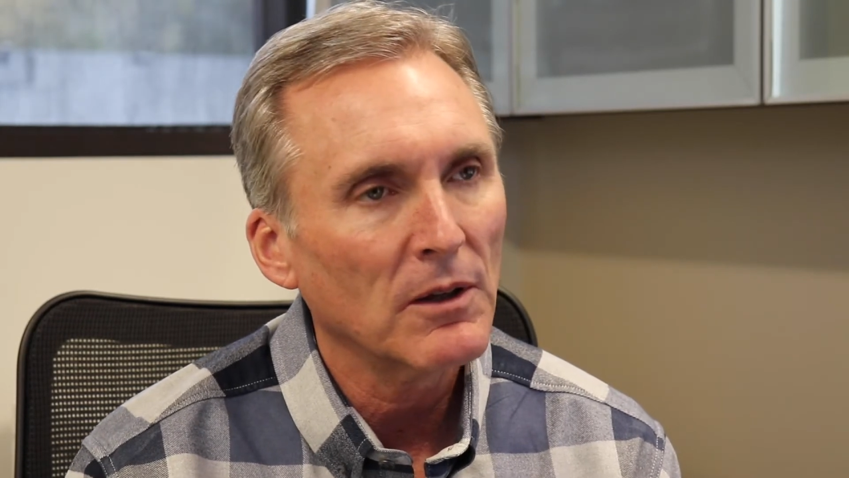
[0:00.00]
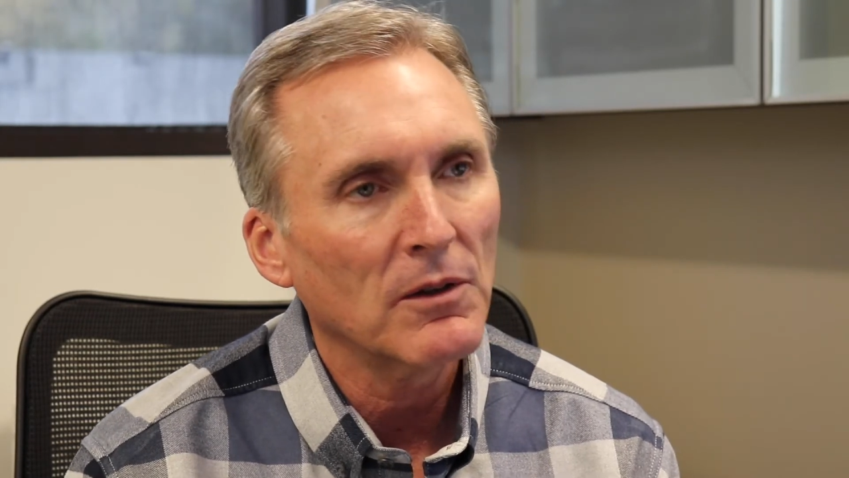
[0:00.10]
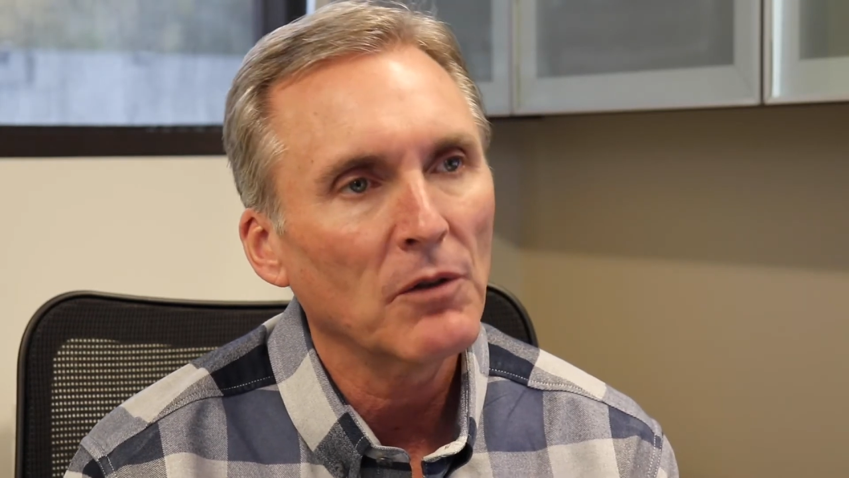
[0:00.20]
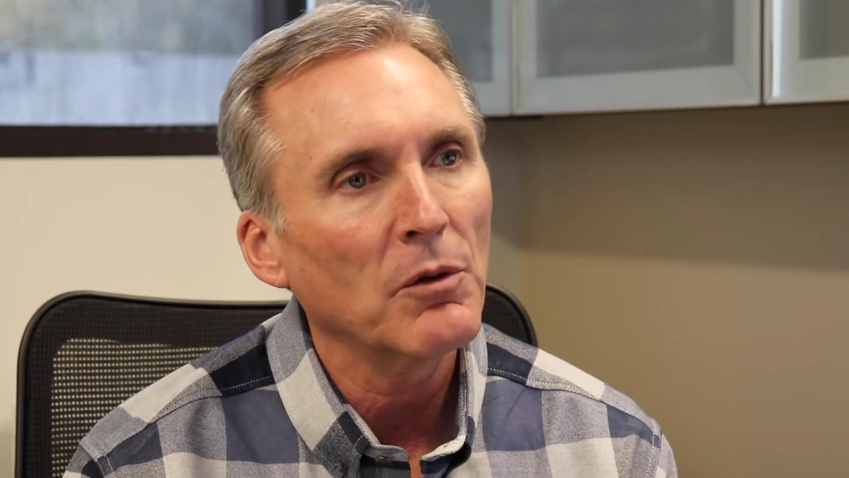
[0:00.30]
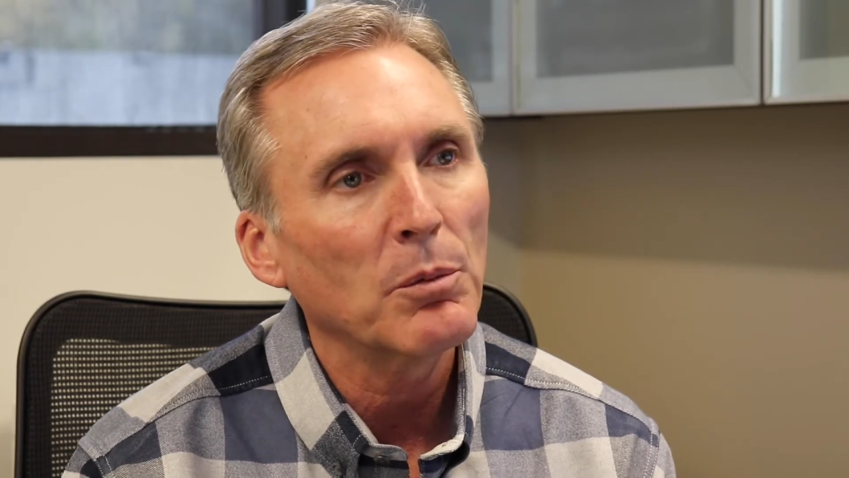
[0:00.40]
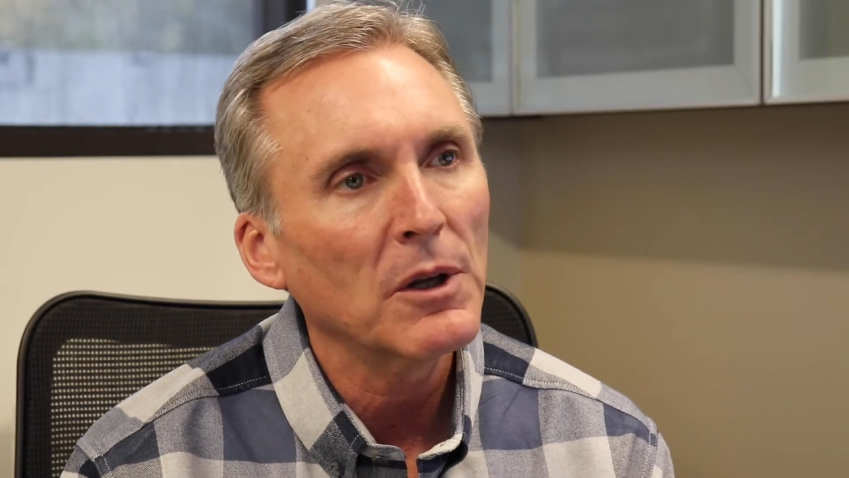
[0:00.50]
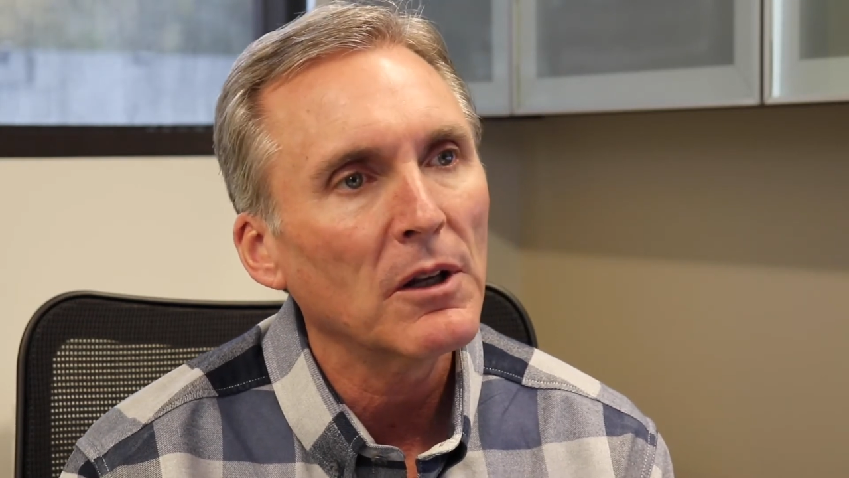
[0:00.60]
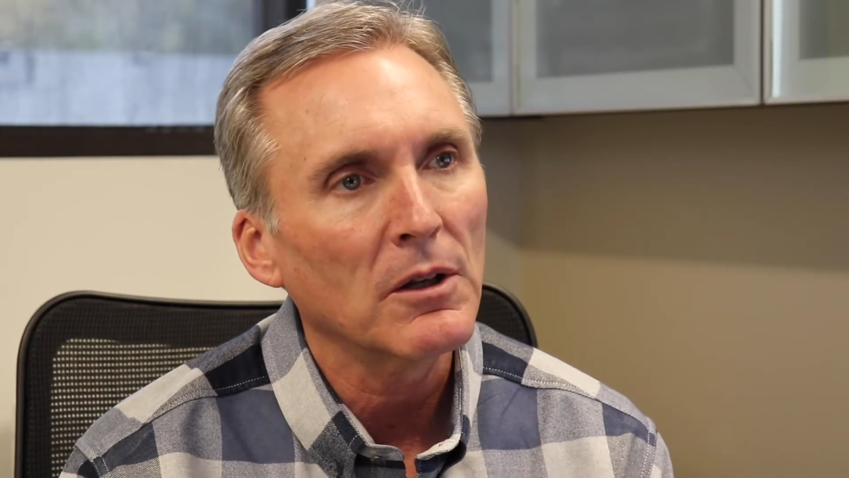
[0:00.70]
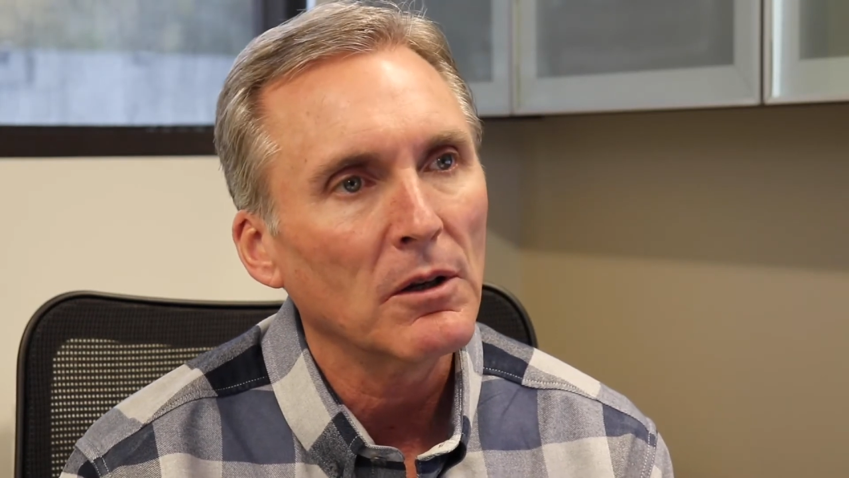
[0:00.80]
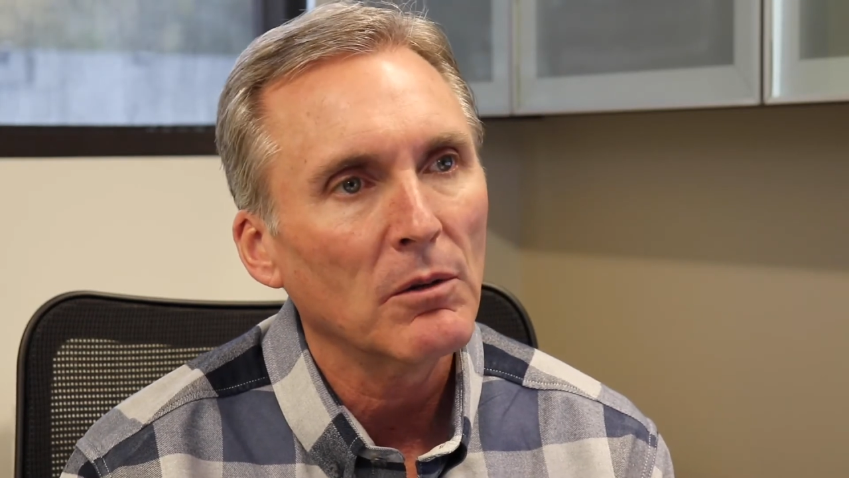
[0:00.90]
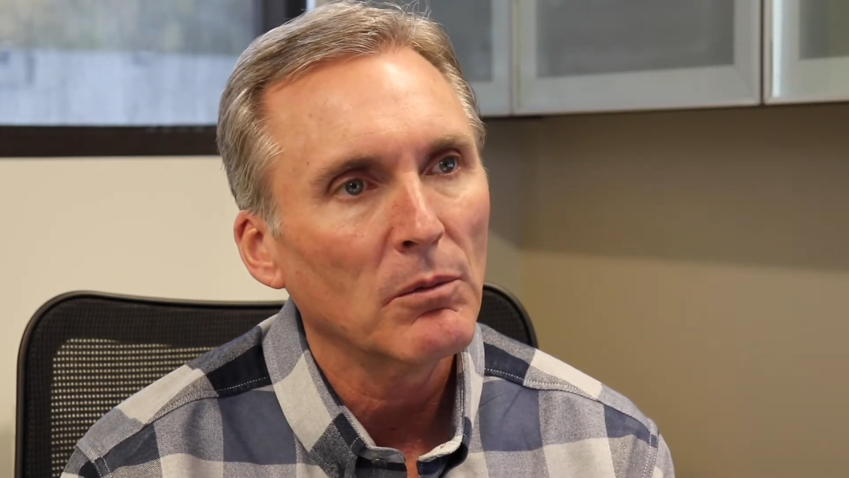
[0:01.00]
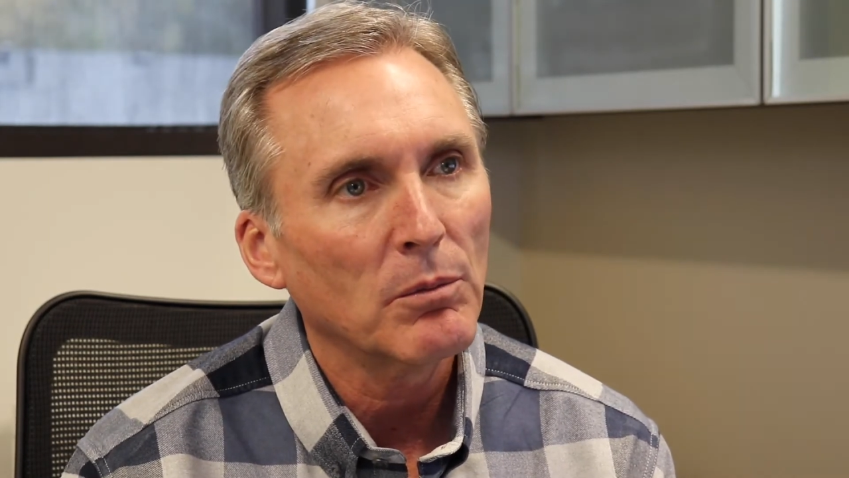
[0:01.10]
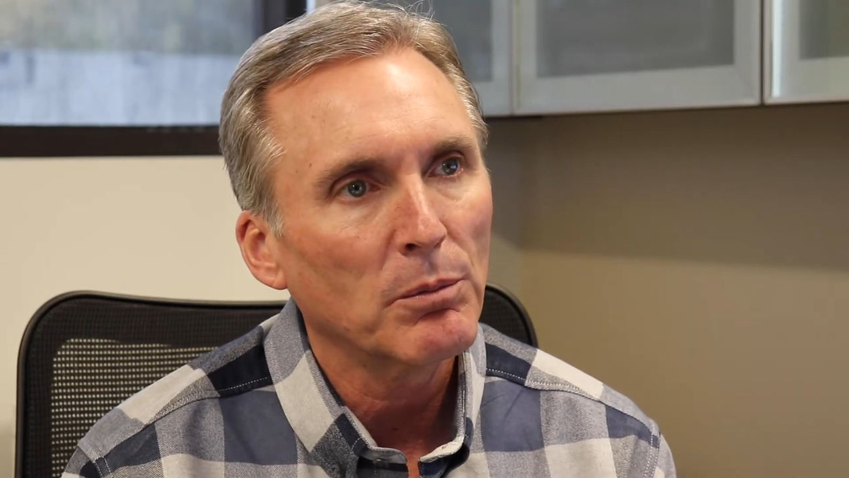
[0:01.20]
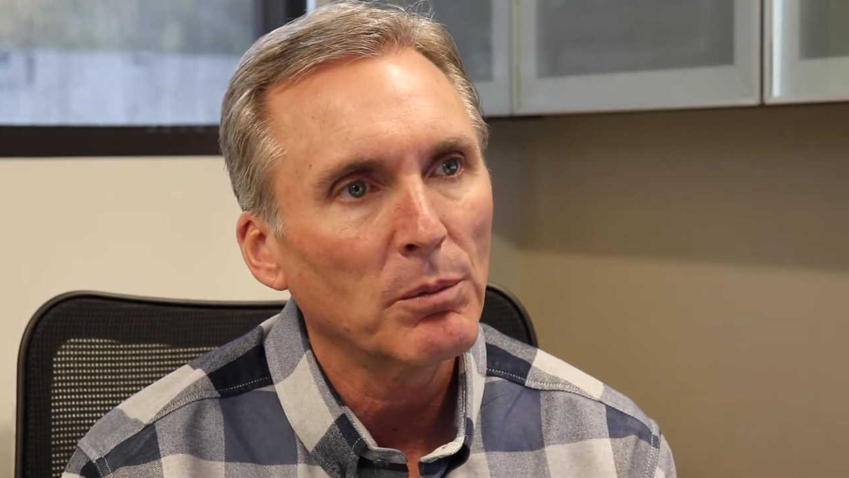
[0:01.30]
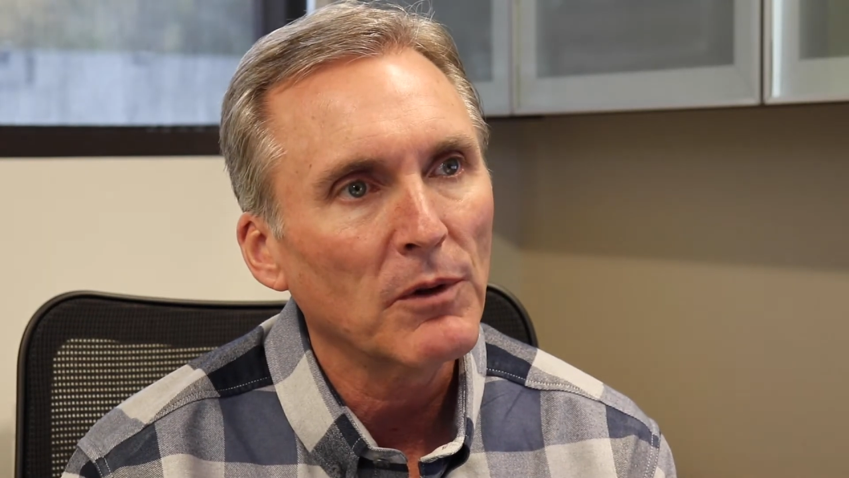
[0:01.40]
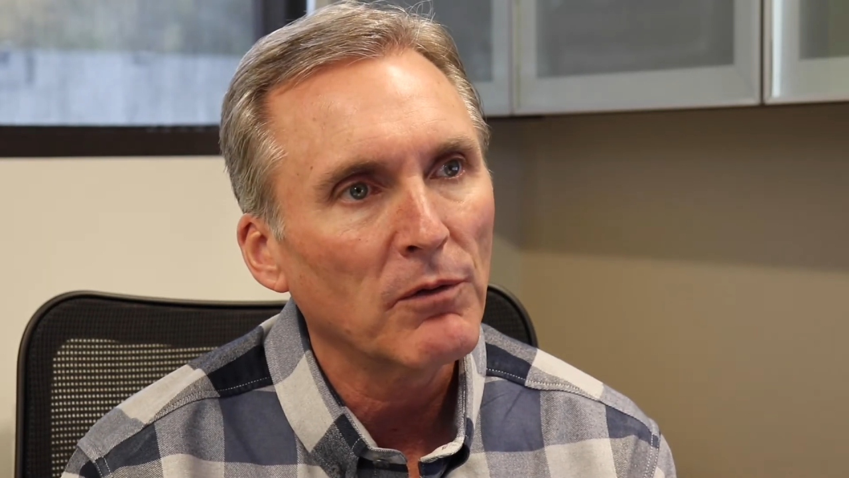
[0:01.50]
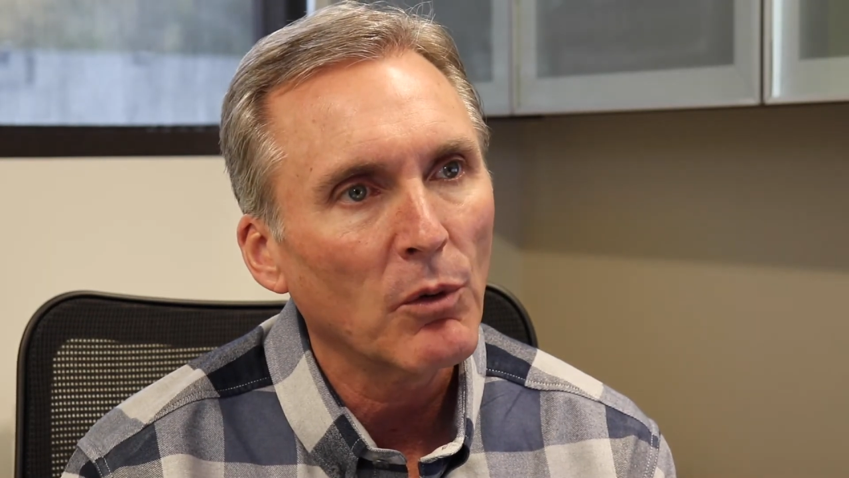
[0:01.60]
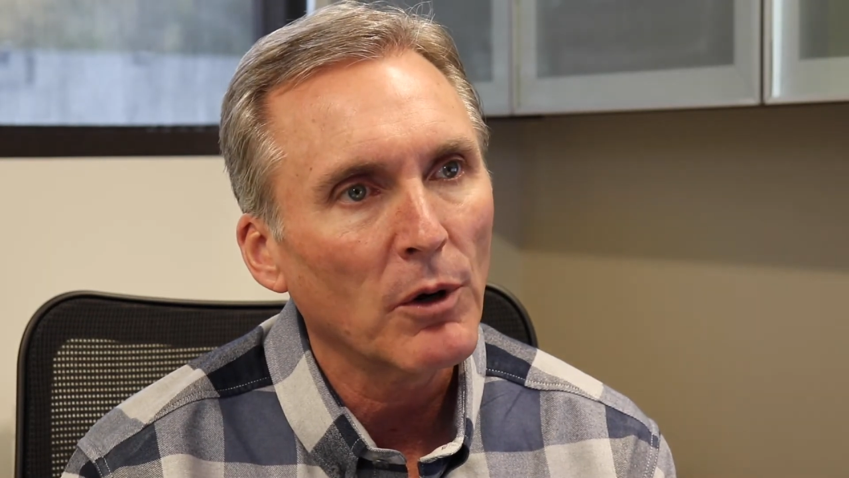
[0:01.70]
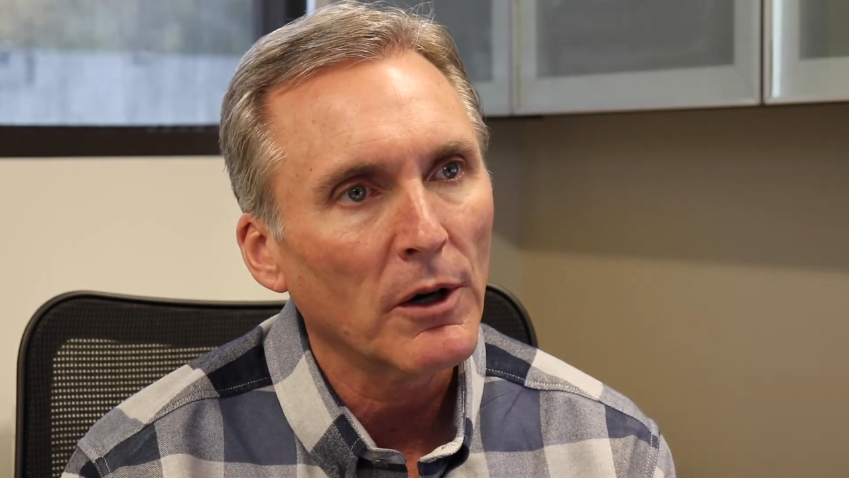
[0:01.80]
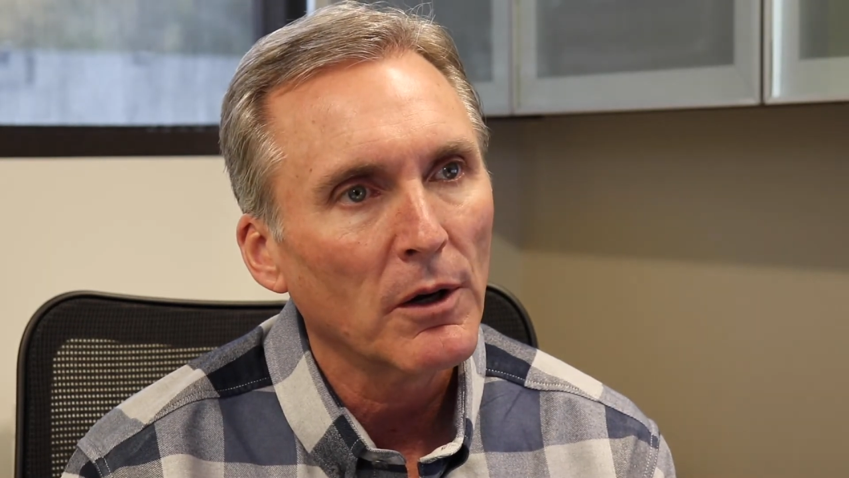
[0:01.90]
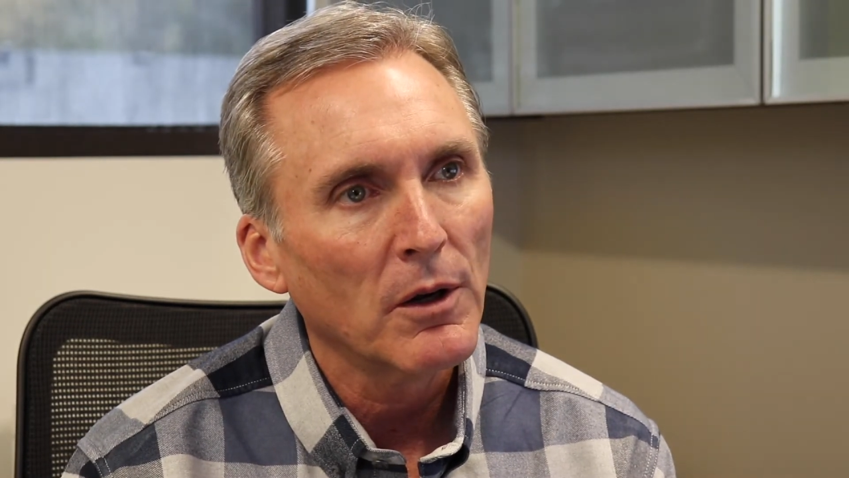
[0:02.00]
it's ever been before.